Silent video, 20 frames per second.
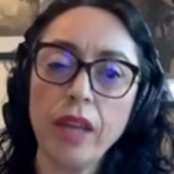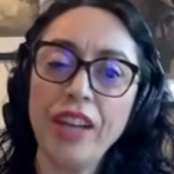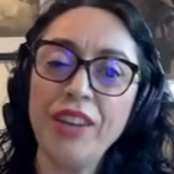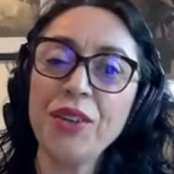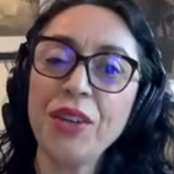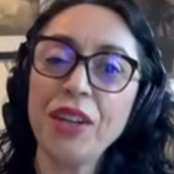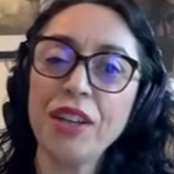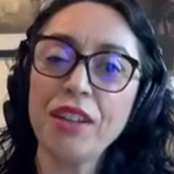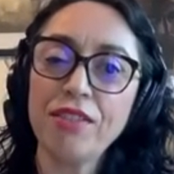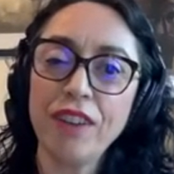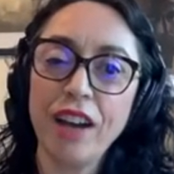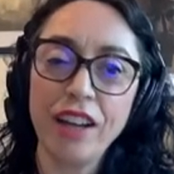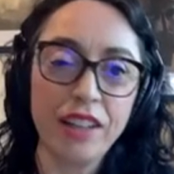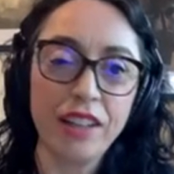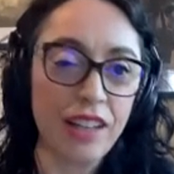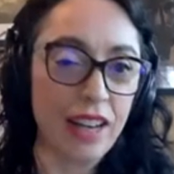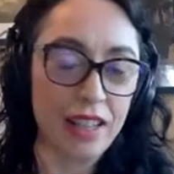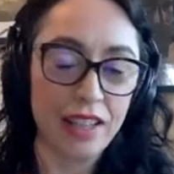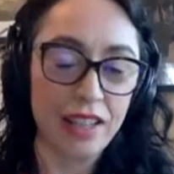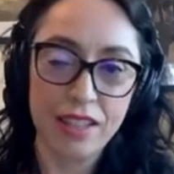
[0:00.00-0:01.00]
And you can
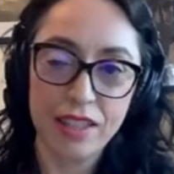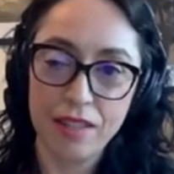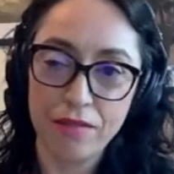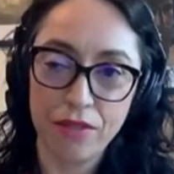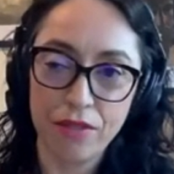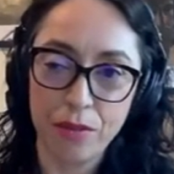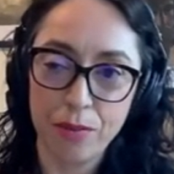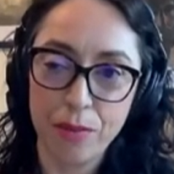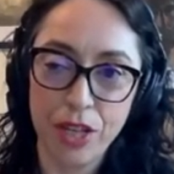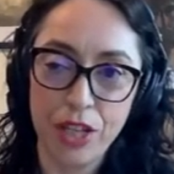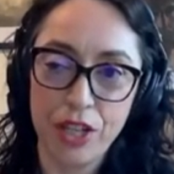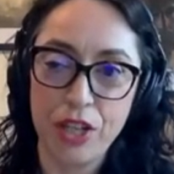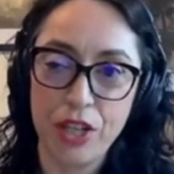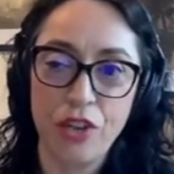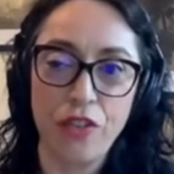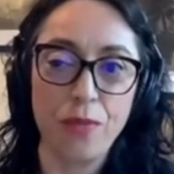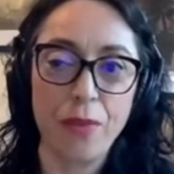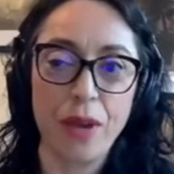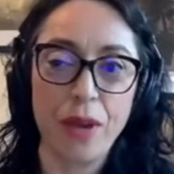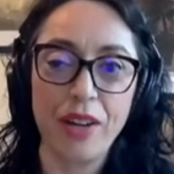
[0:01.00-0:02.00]
find the latest
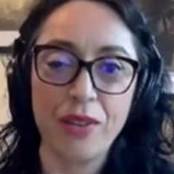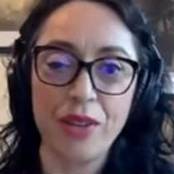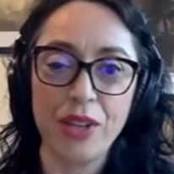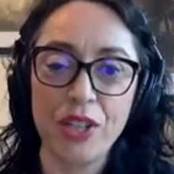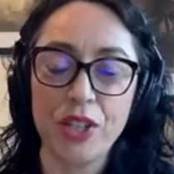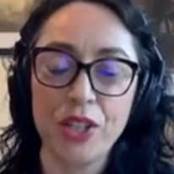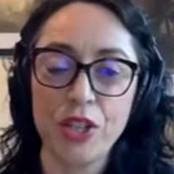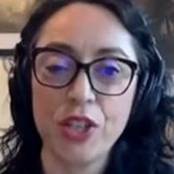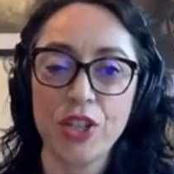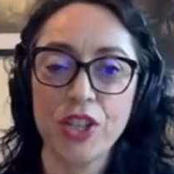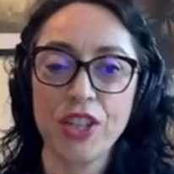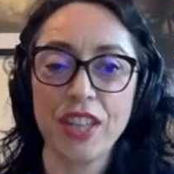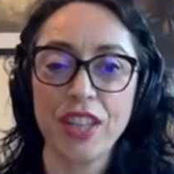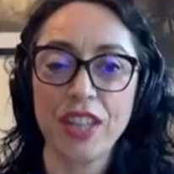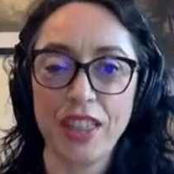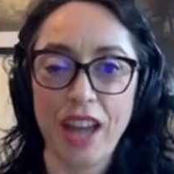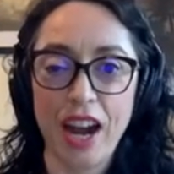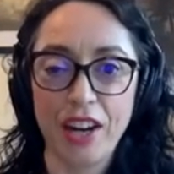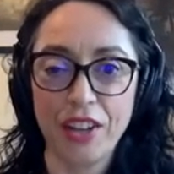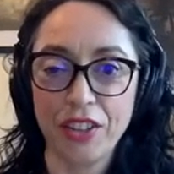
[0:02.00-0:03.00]
information of my research in
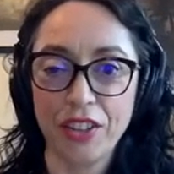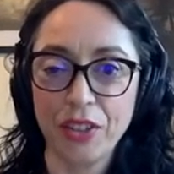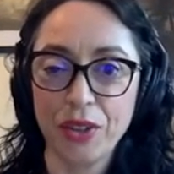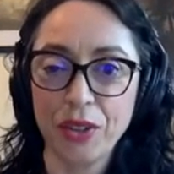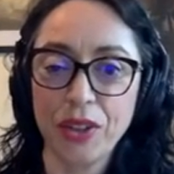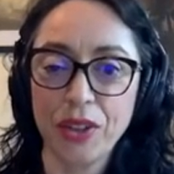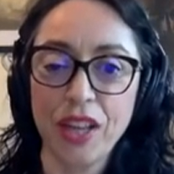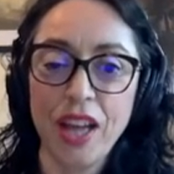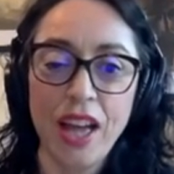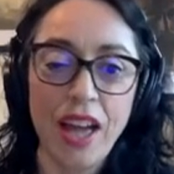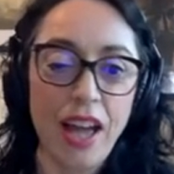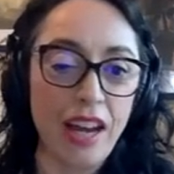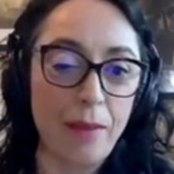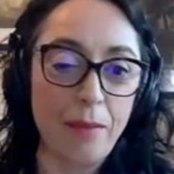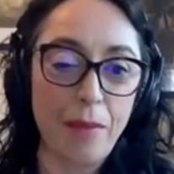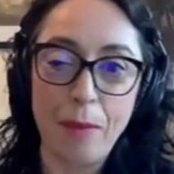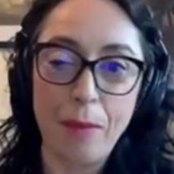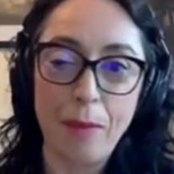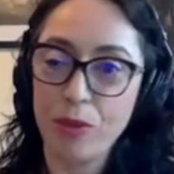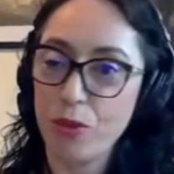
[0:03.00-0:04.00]
that article. And
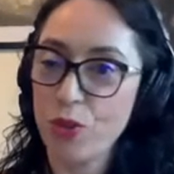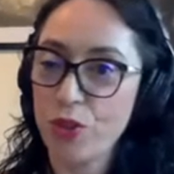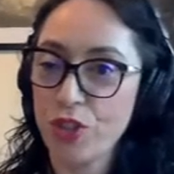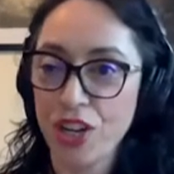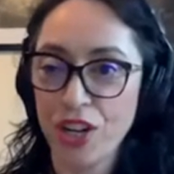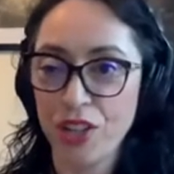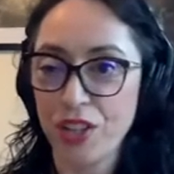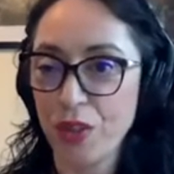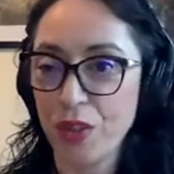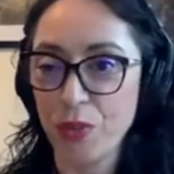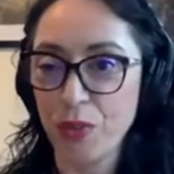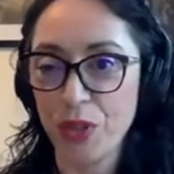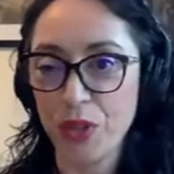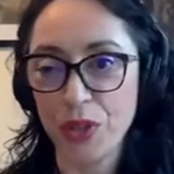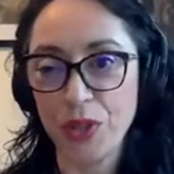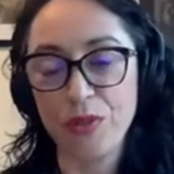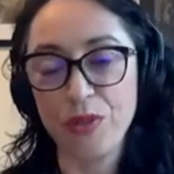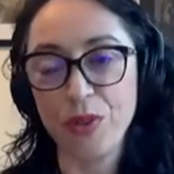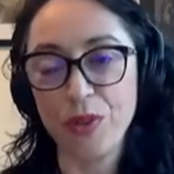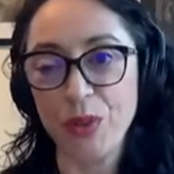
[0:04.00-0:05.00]
I'm happy to share that
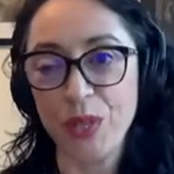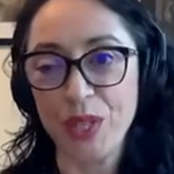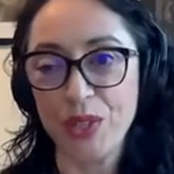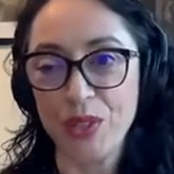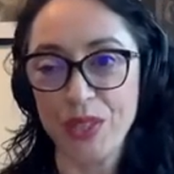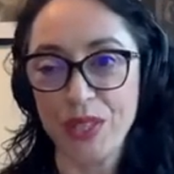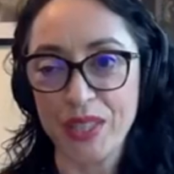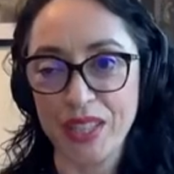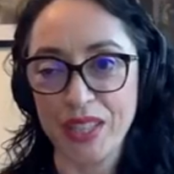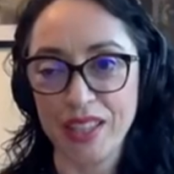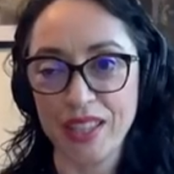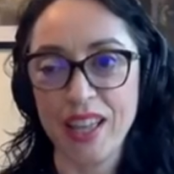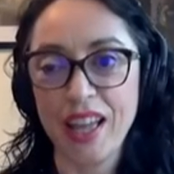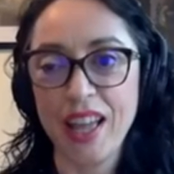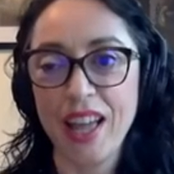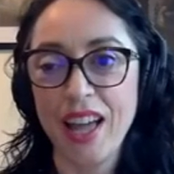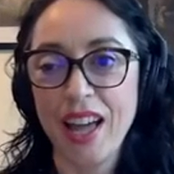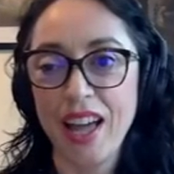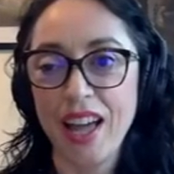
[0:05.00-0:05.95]
with you if you're interested